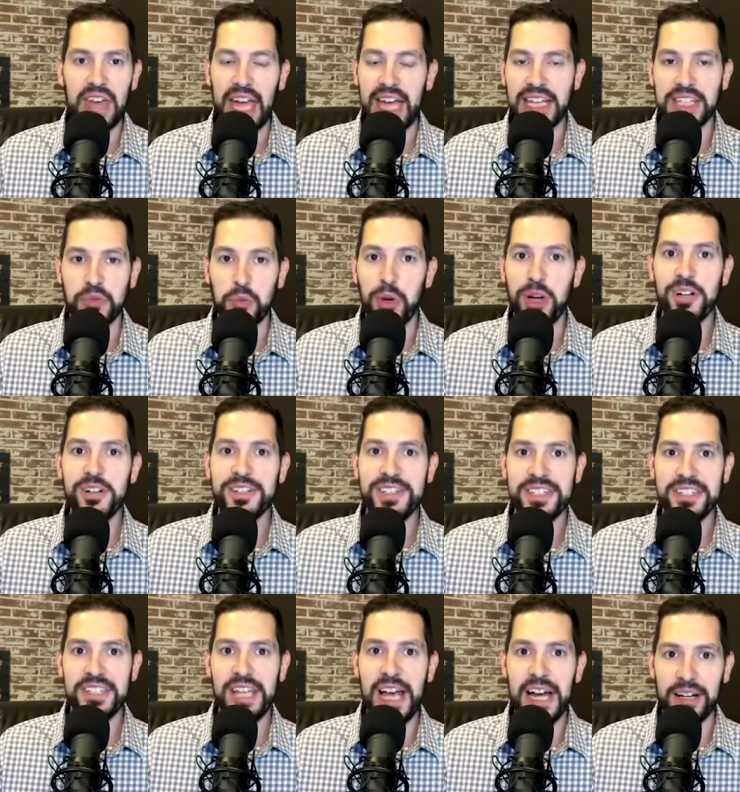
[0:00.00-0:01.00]
As weird as
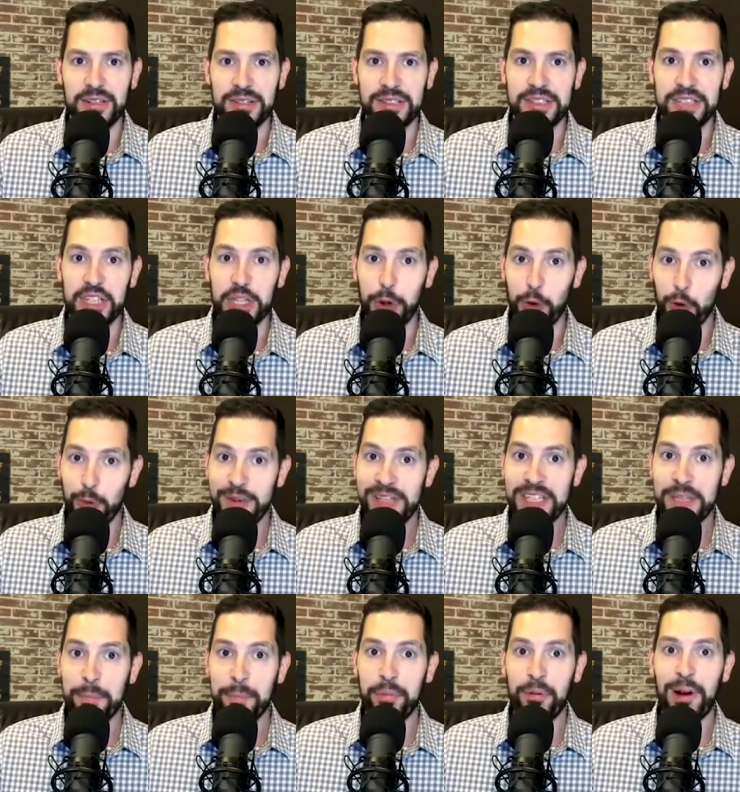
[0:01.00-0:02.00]
it sounds, you will be
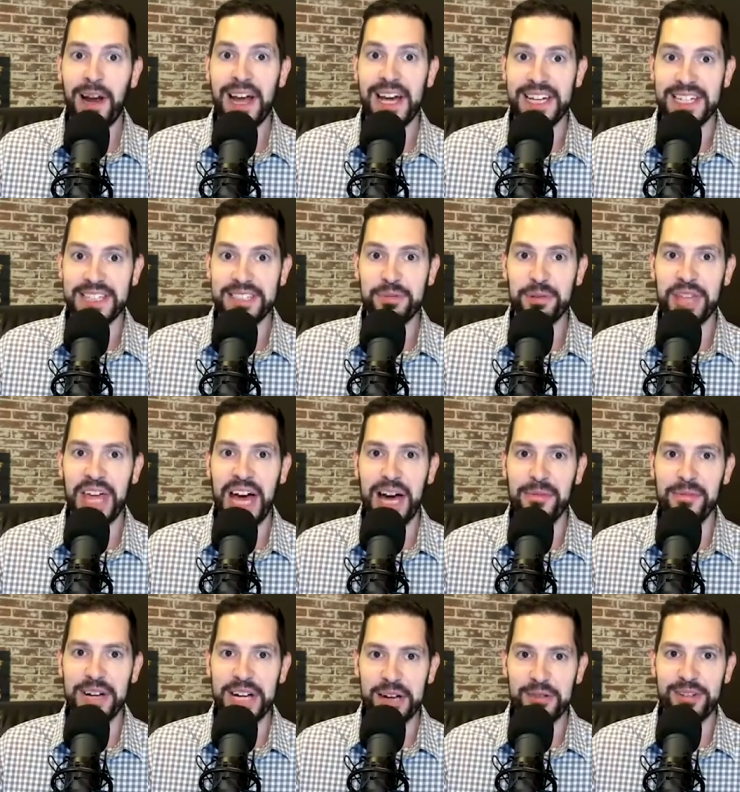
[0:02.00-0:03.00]
surprised with how
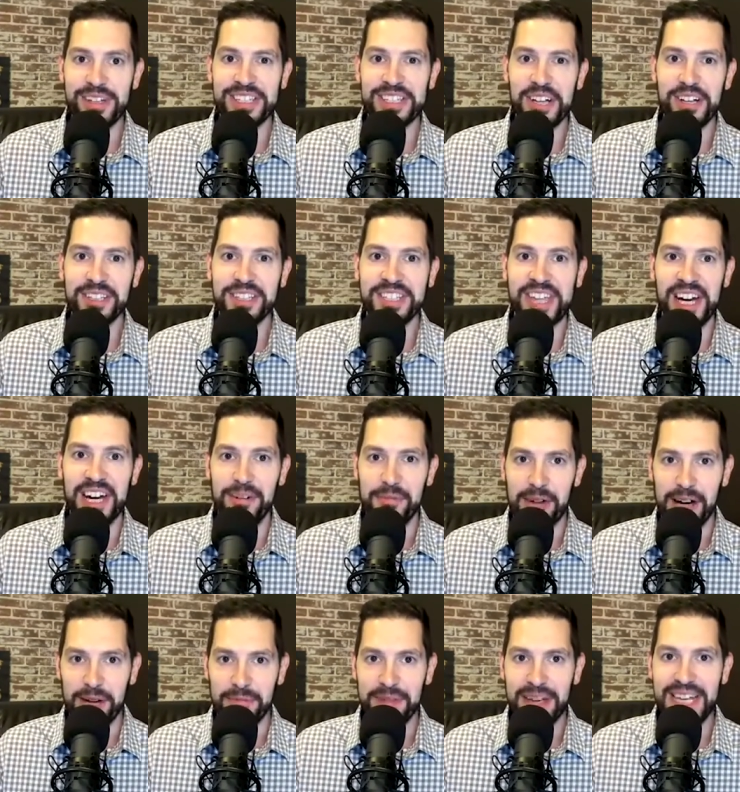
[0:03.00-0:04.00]
many results come
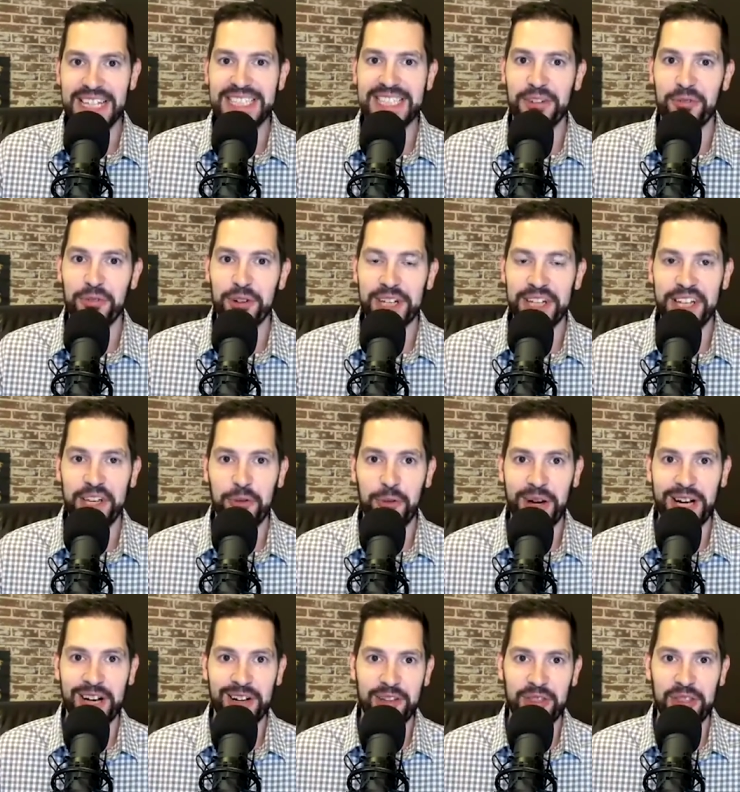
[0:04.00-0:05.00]
up. It's a really
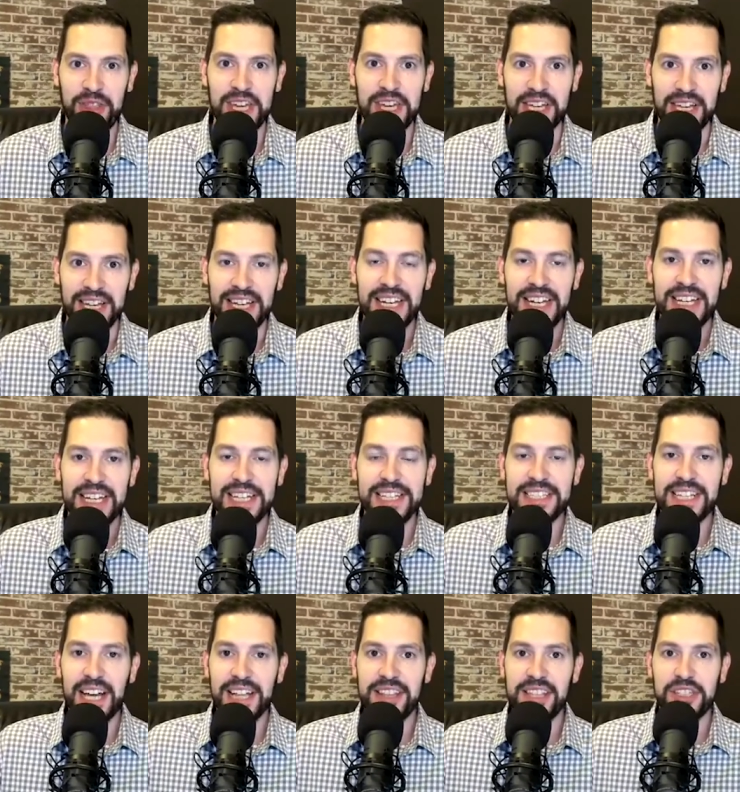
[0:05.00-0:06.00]
weird thing. He's
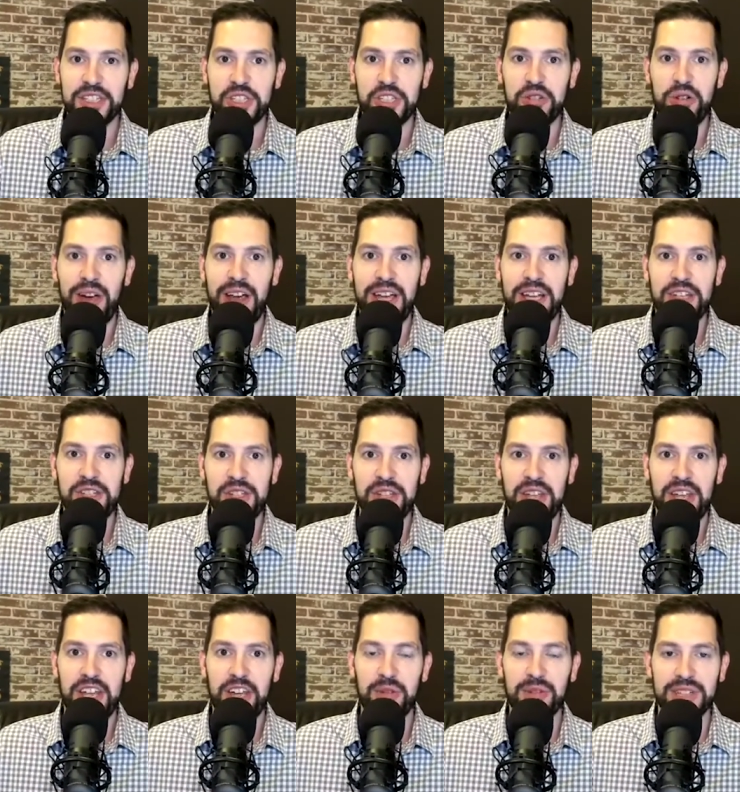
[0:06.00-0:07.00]
got this strange
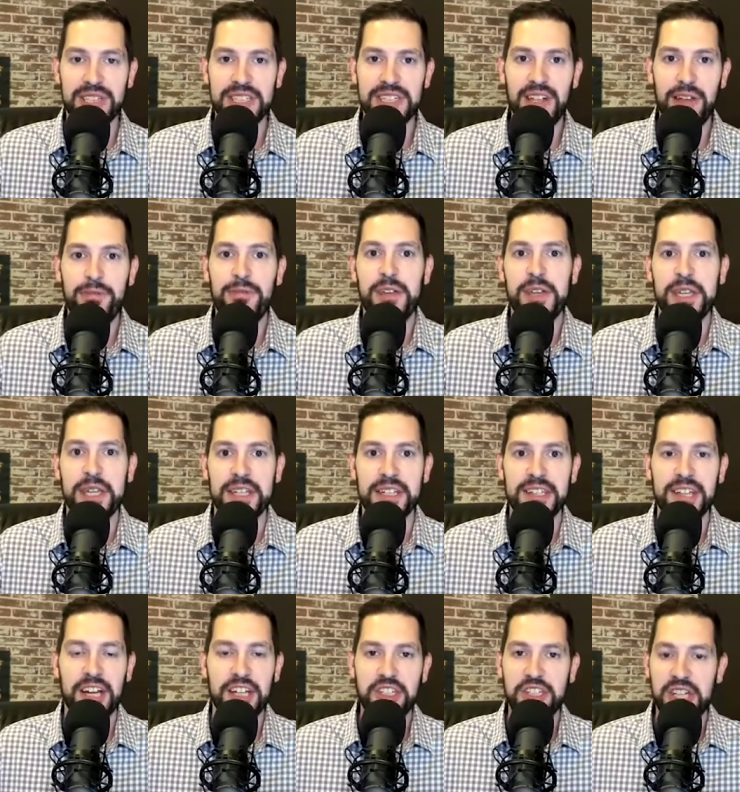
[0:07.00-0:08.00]
thing with sniffing and
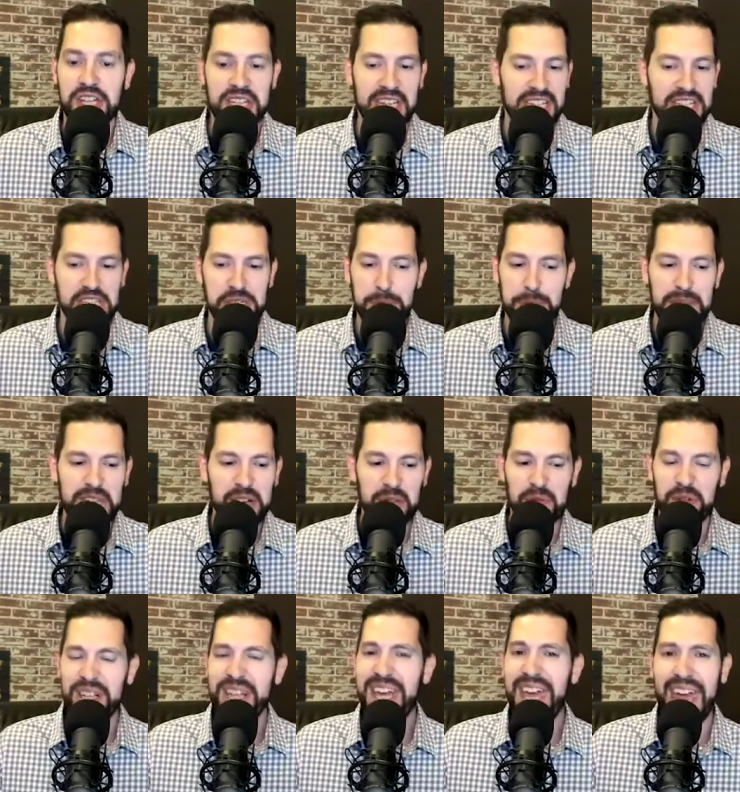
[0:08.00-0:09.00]
touching and just being
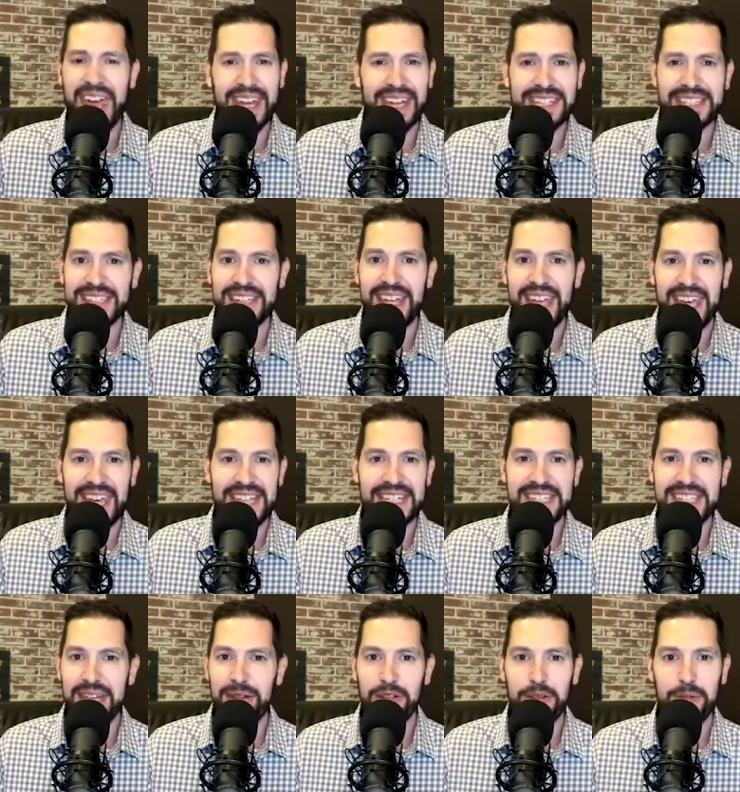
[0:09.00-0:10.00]
really
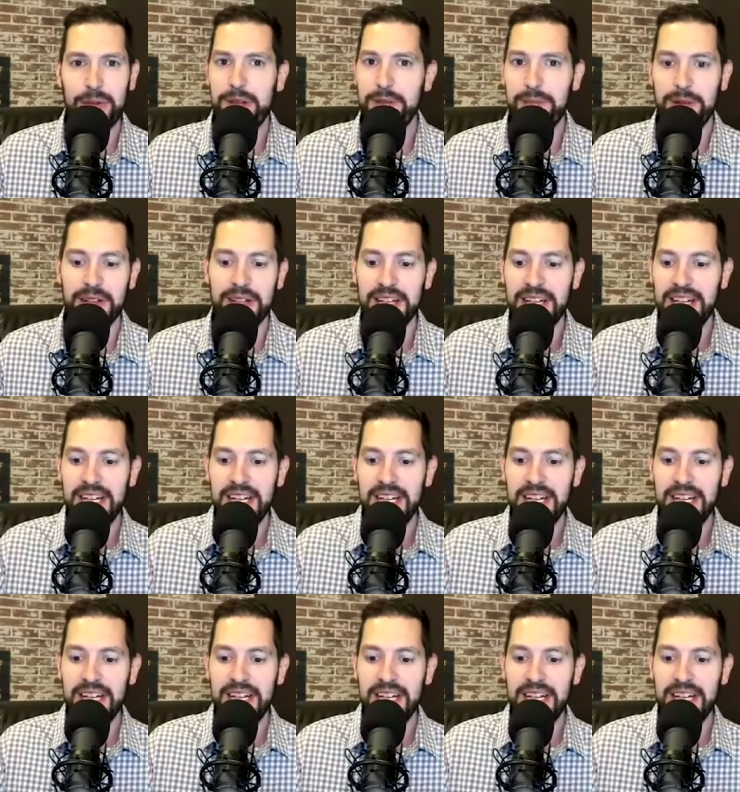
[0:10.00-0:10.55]
handsy with people.